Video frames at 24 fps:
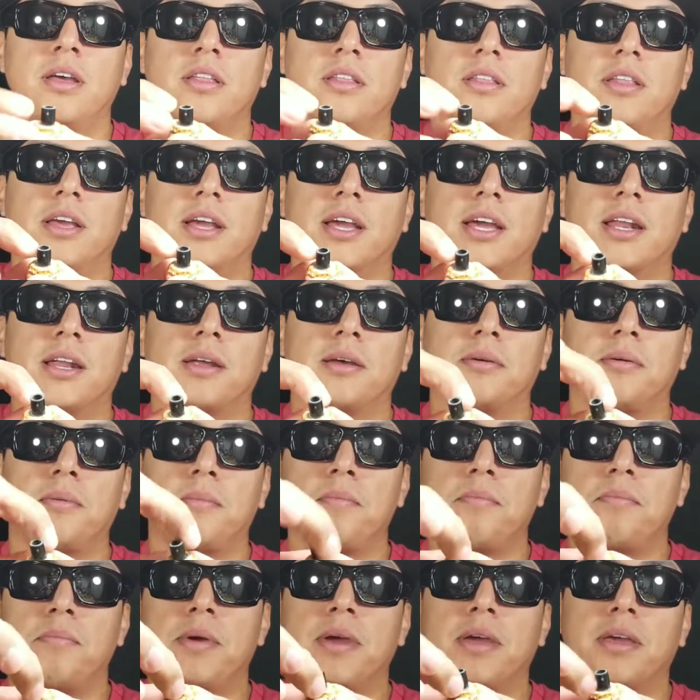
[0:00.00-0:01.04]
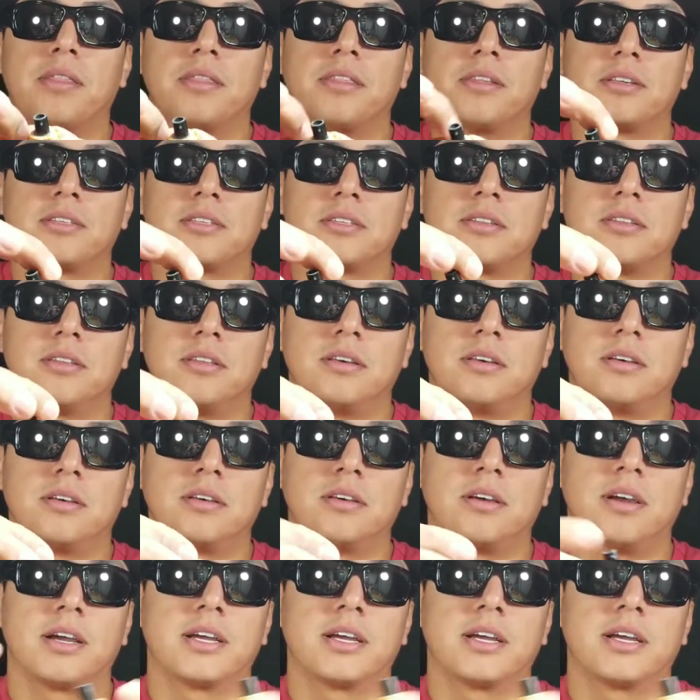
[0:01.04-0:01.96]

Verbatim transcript: Then I gotta make this the,